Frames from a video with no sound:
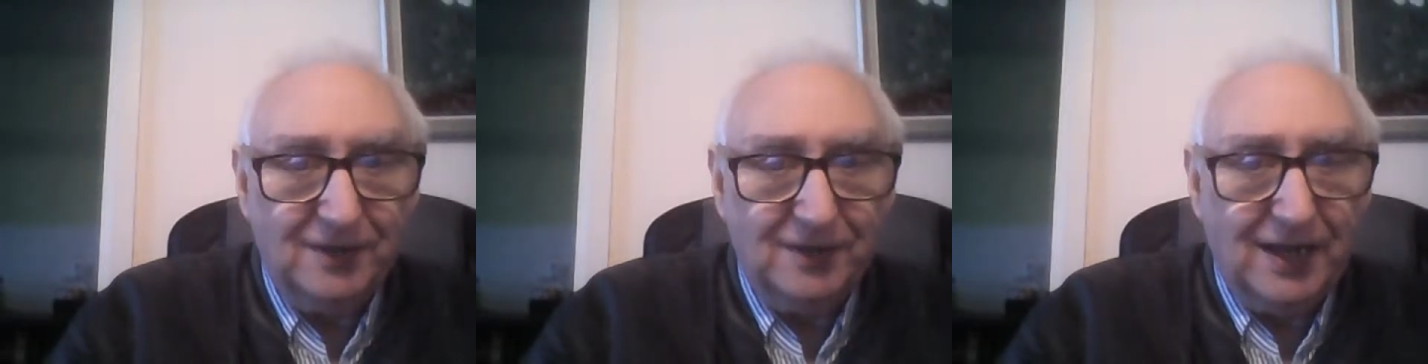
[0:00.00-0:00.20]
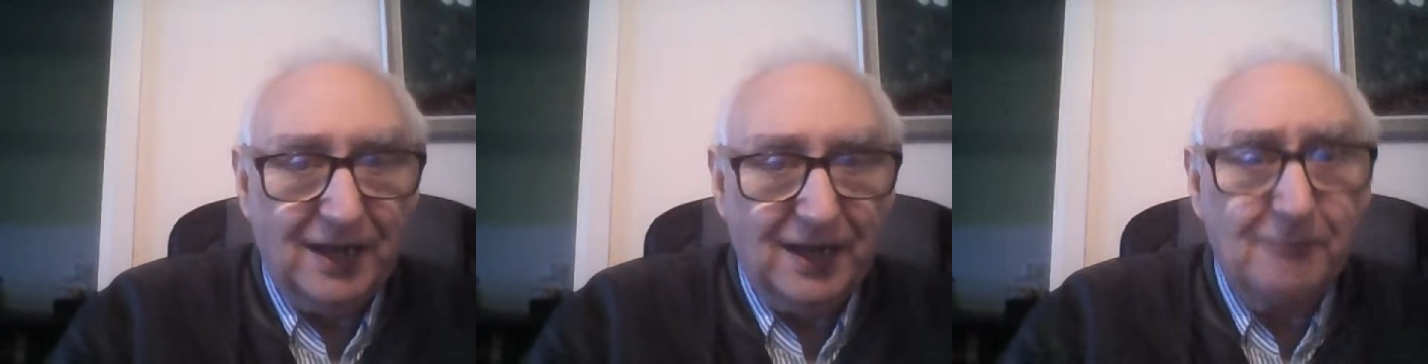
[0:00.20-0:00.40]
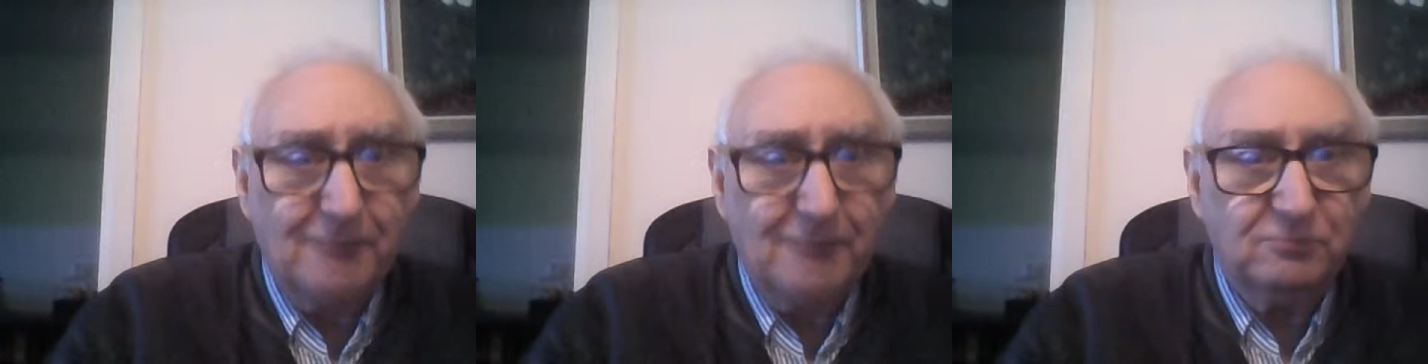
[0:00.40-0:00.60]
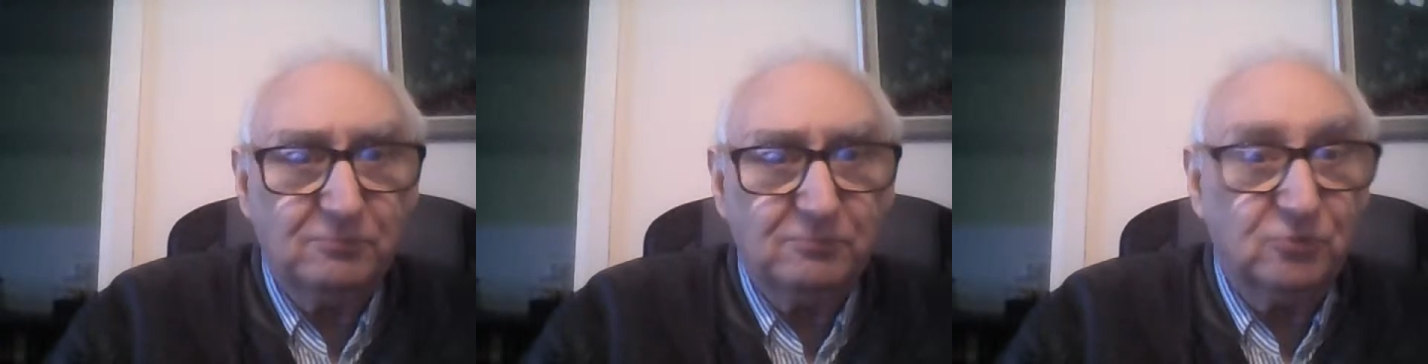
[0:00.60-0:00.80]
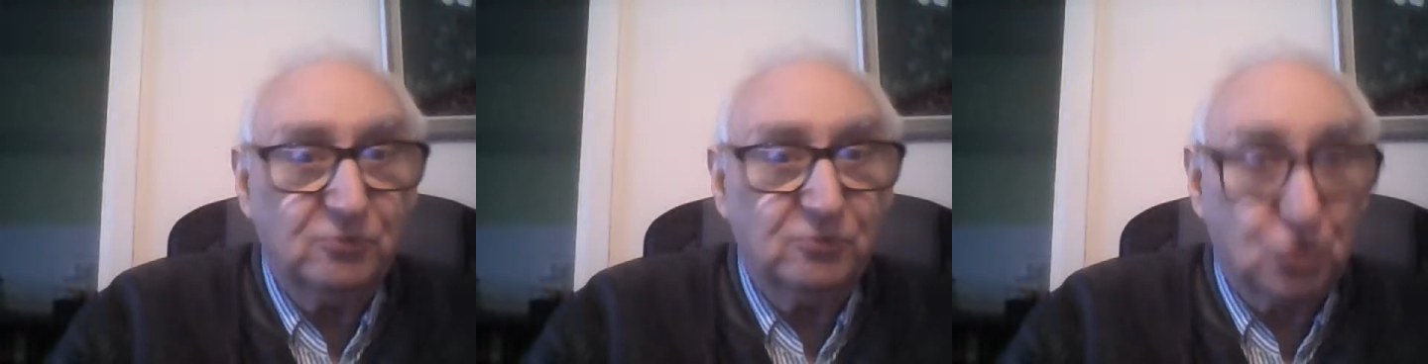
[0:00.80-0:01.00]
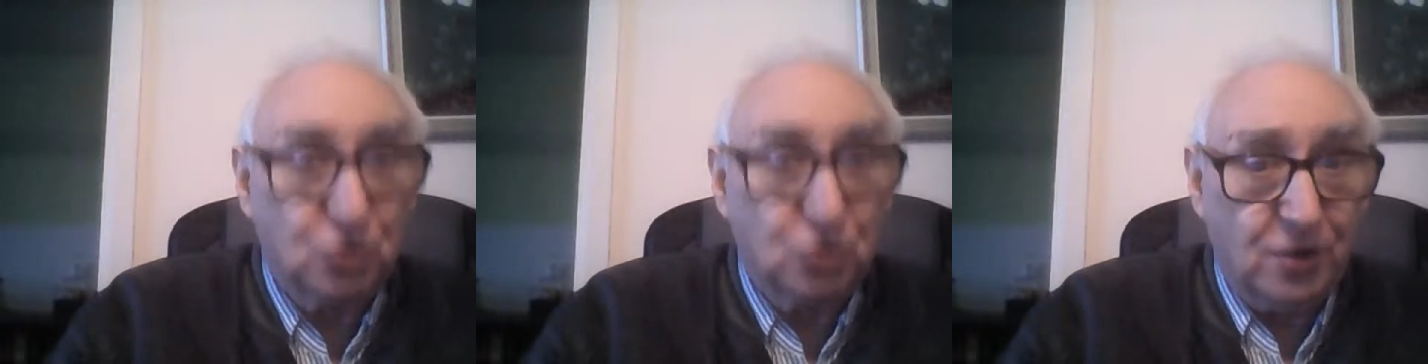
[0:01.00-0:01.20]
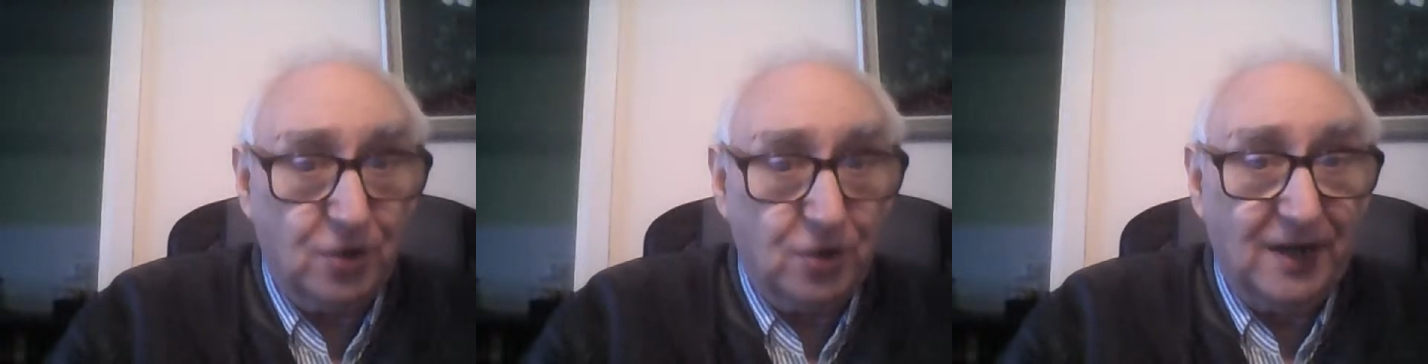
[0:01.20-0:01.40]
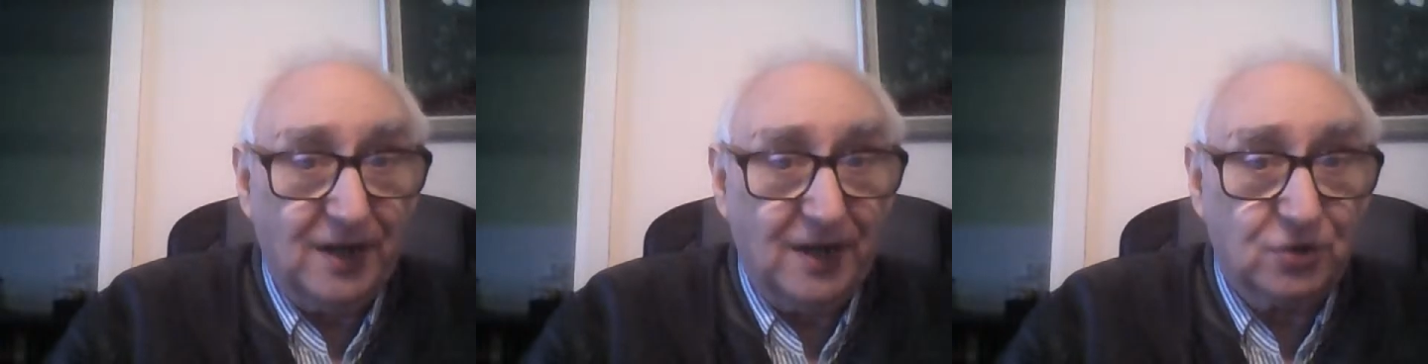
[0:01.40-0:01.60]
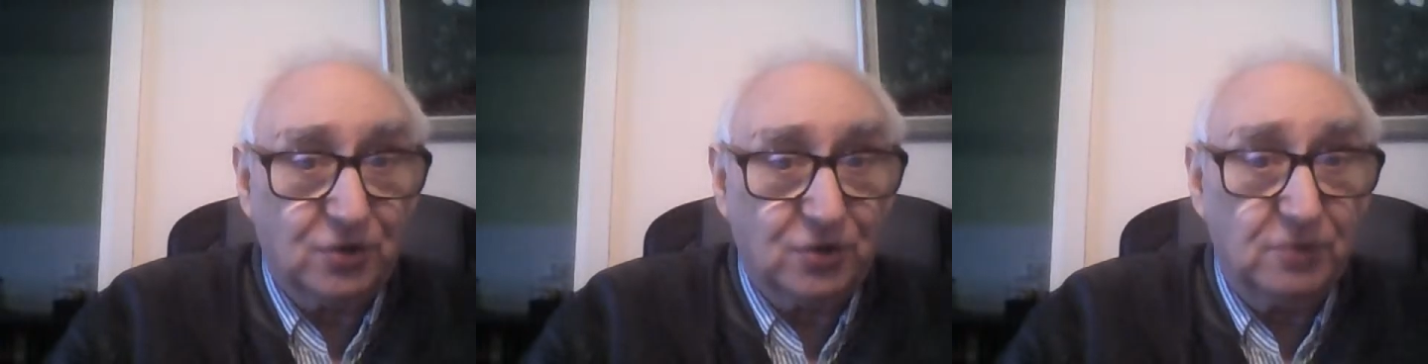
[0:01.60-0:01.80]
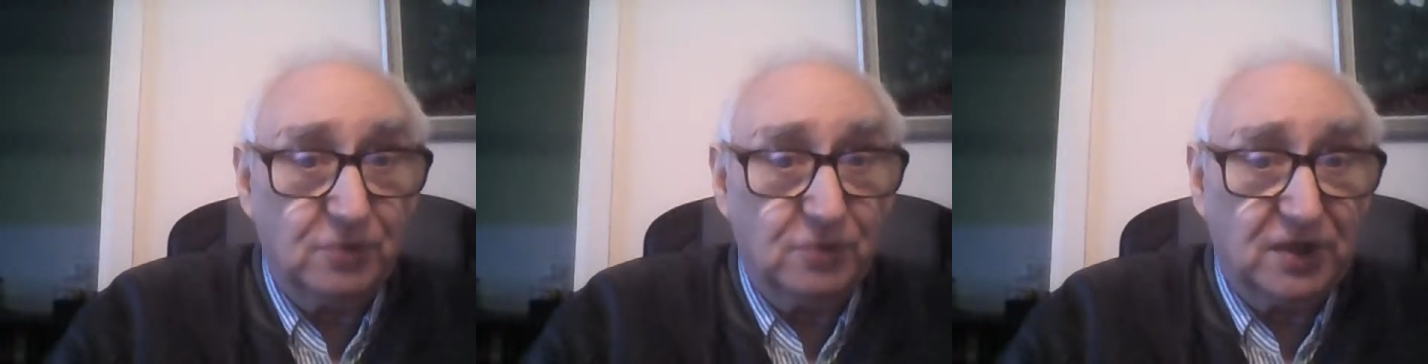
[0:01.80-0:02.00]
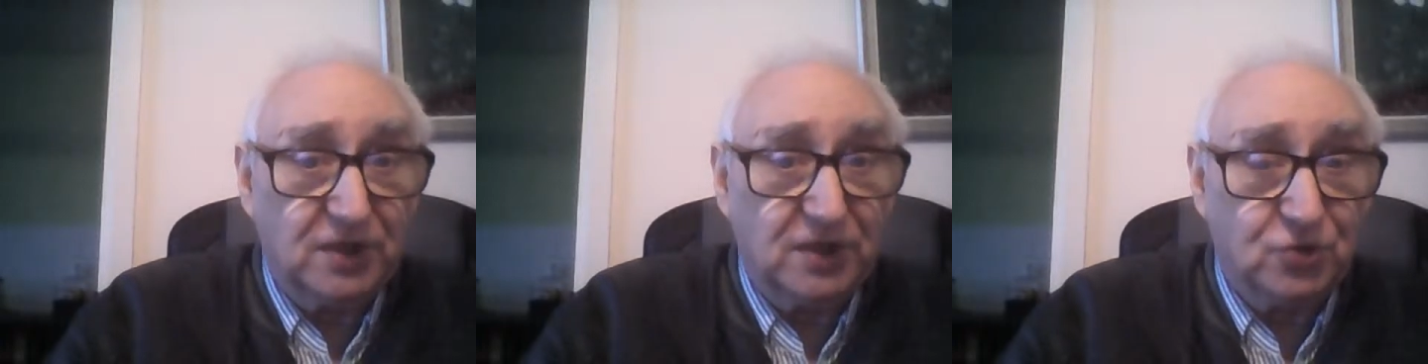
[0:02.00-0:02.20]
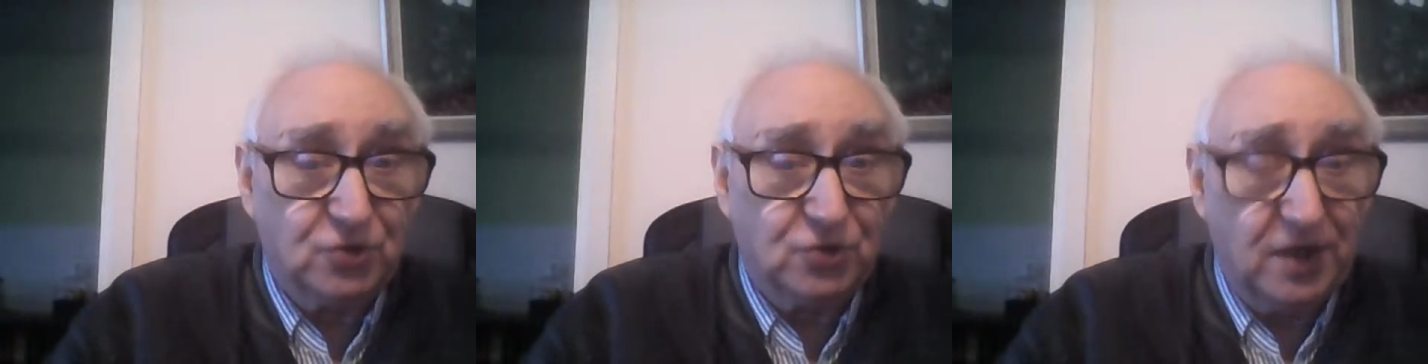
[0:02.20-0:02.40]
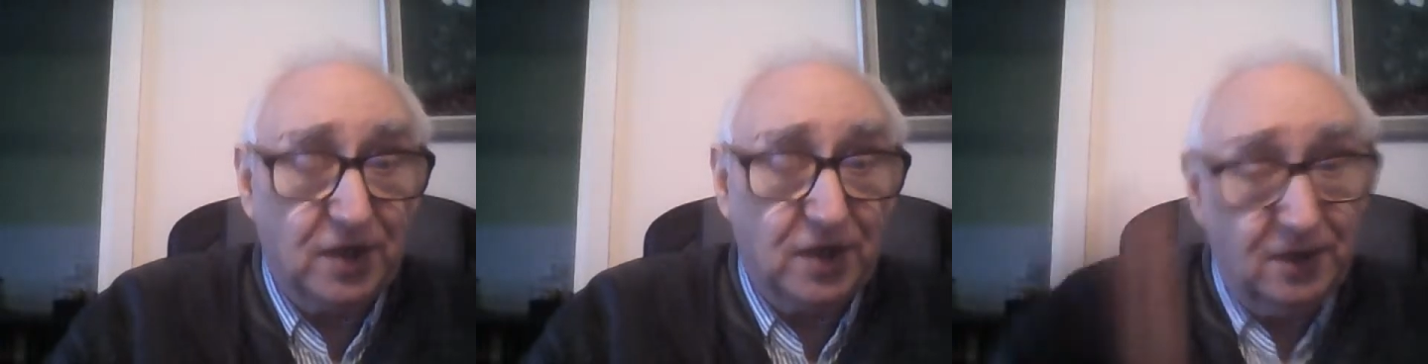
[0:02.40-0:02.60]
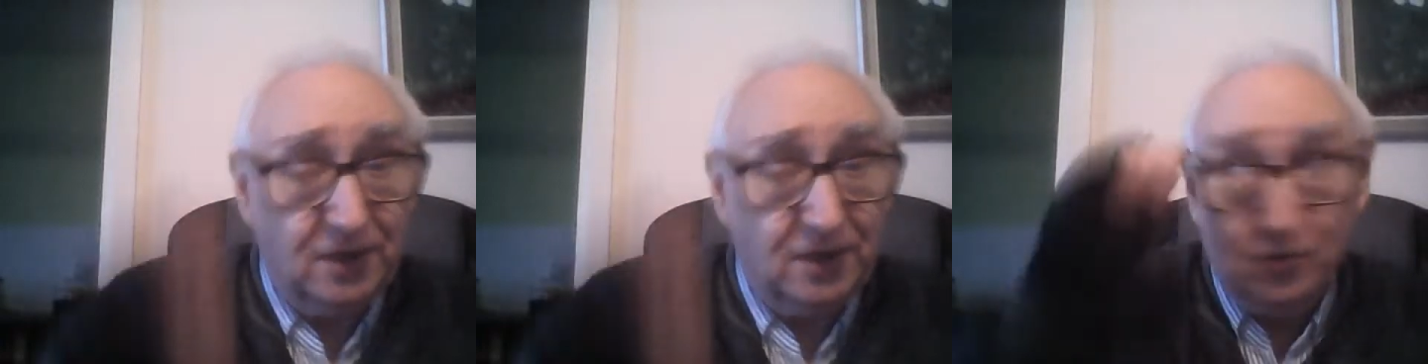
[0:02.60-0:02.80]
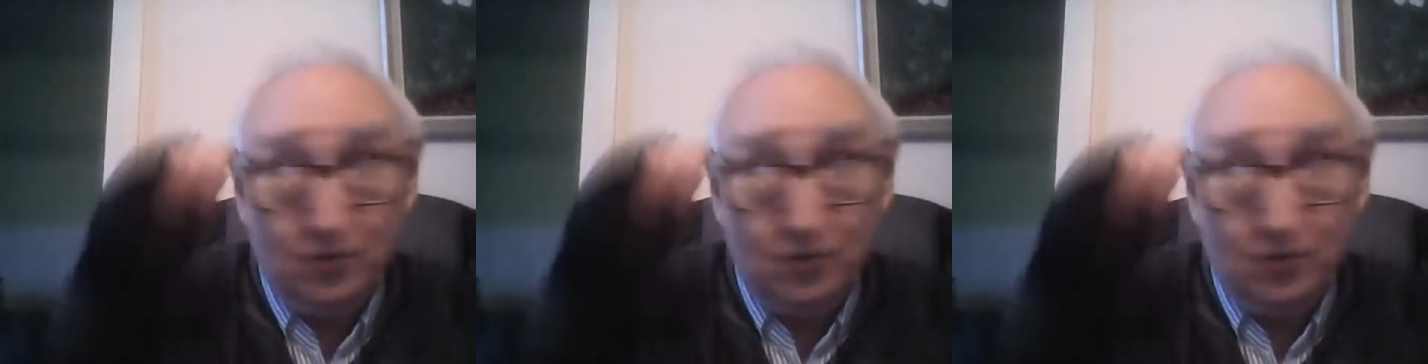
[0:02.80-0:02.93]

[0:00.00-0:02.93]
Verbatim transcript: I'm sure I had some Nick Straker